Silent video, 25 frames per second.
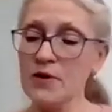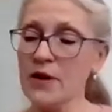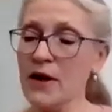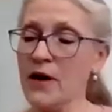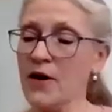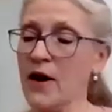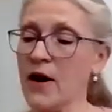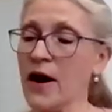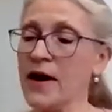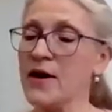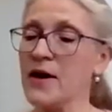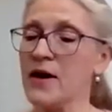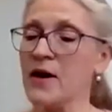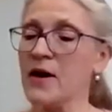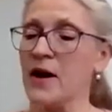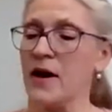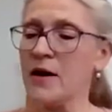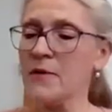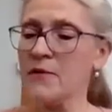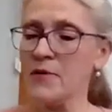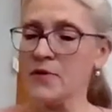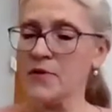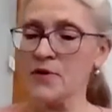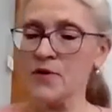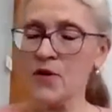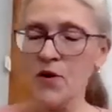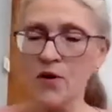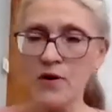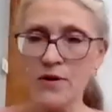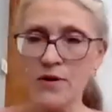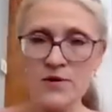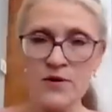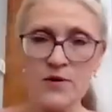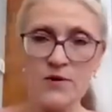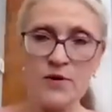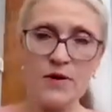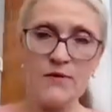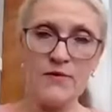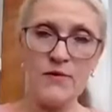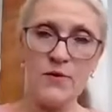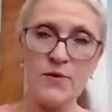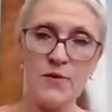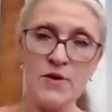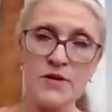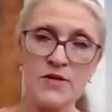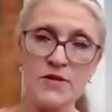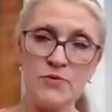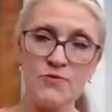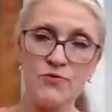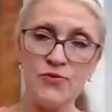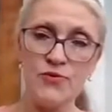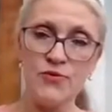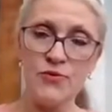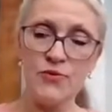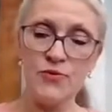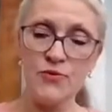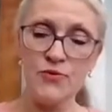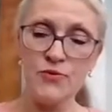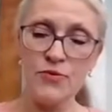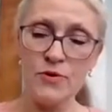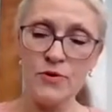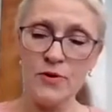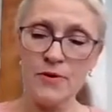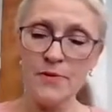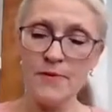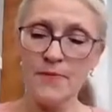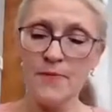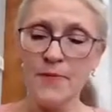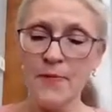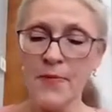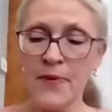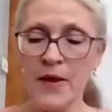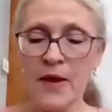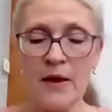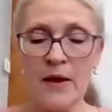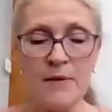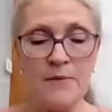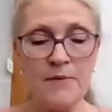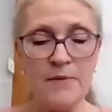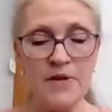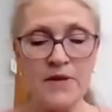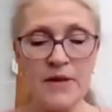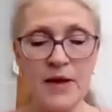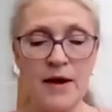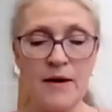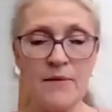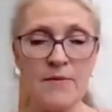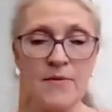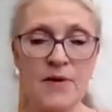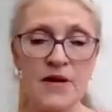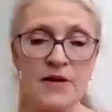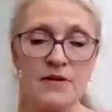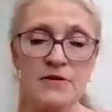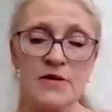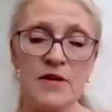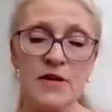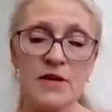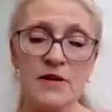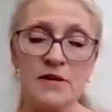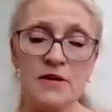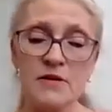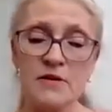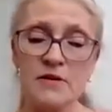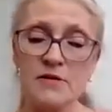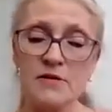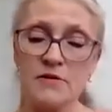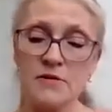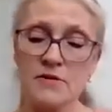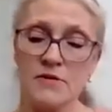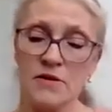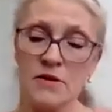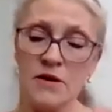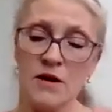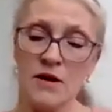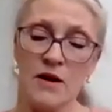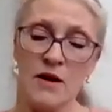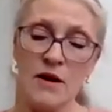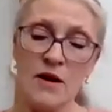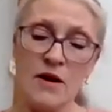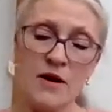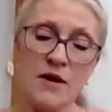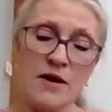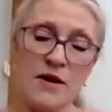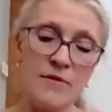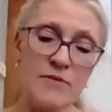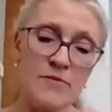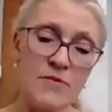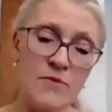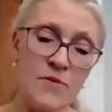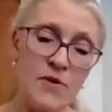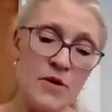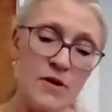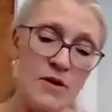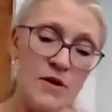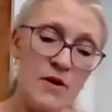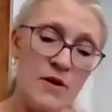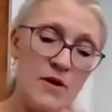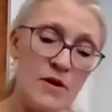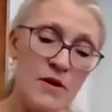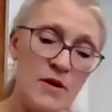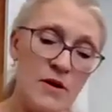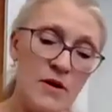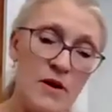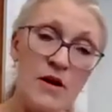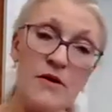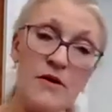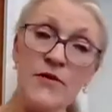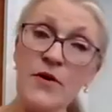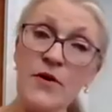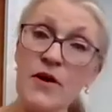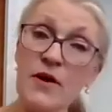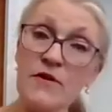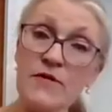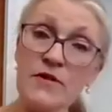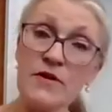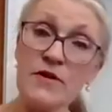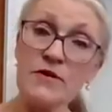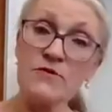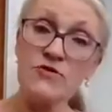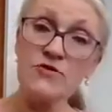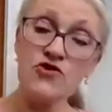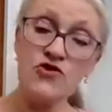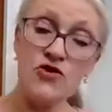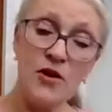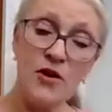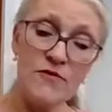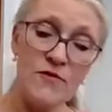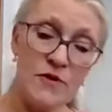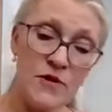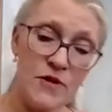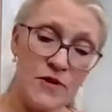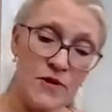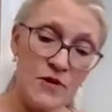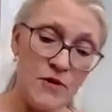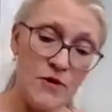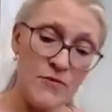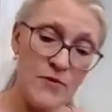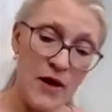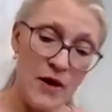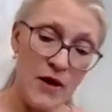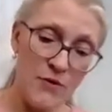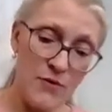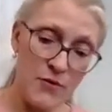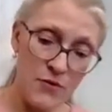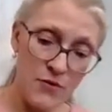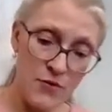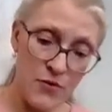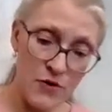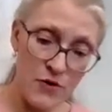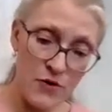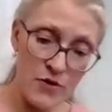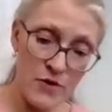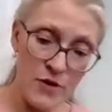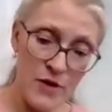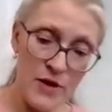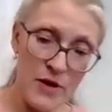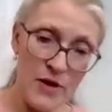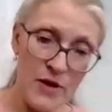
Now, I will also give you a spoon, but that might take a little time. If you have a little shovel at home, that would work.